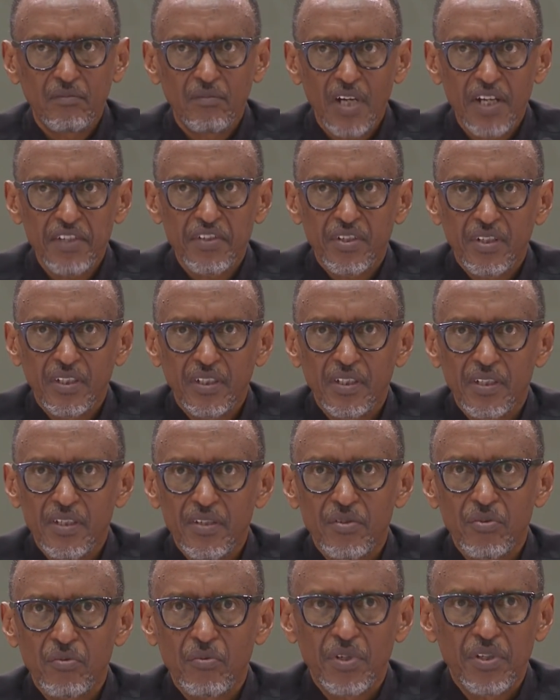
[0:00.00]
asking
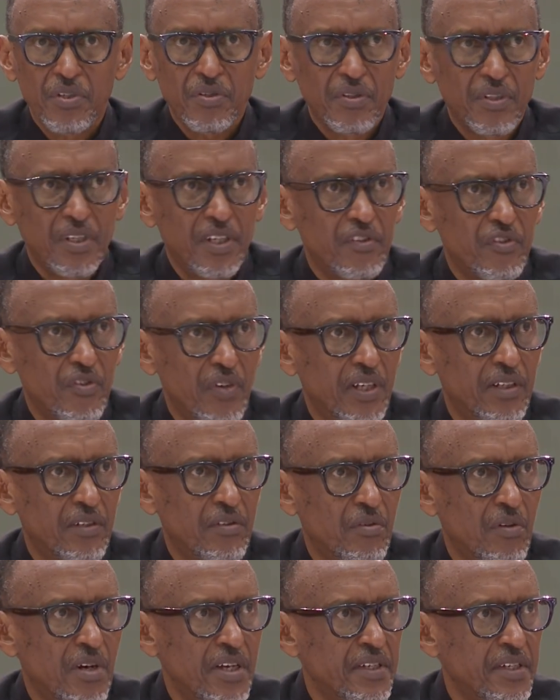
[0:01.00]
this question and trying
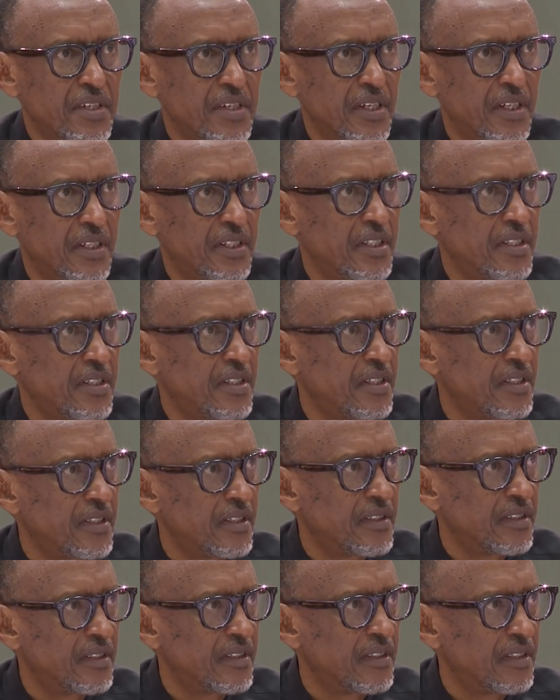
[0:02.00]
to answer it
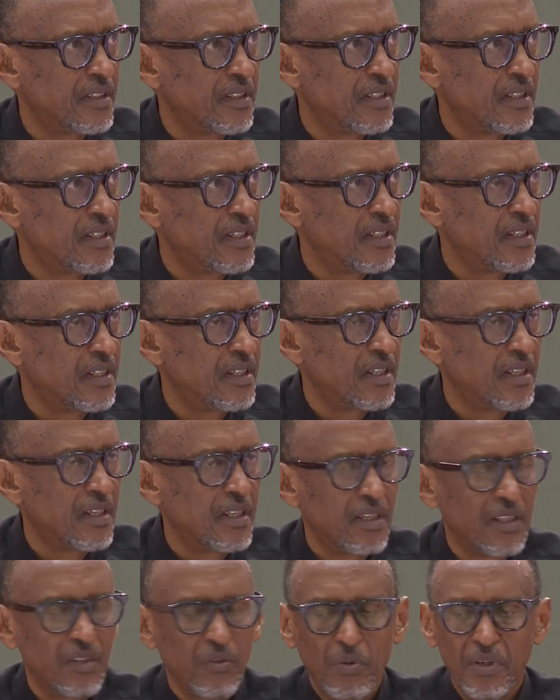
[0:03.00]

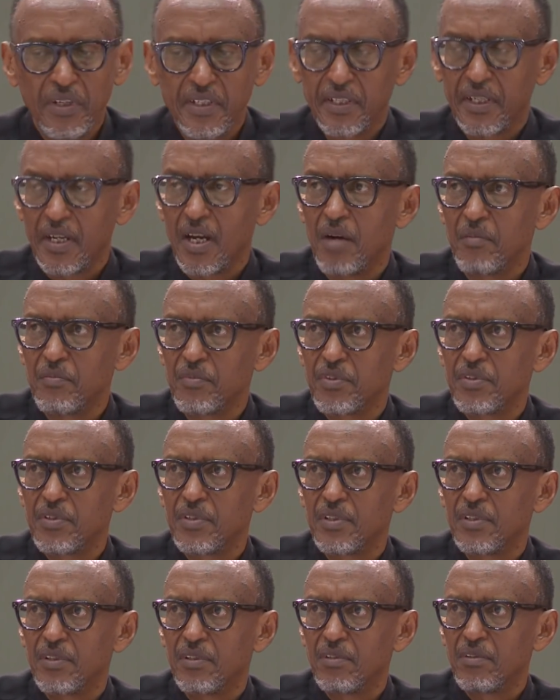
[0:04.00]
when it comes
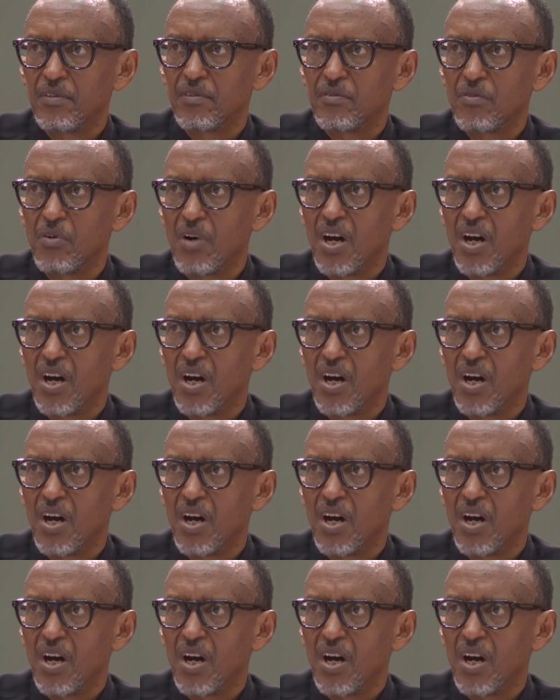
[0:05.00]
to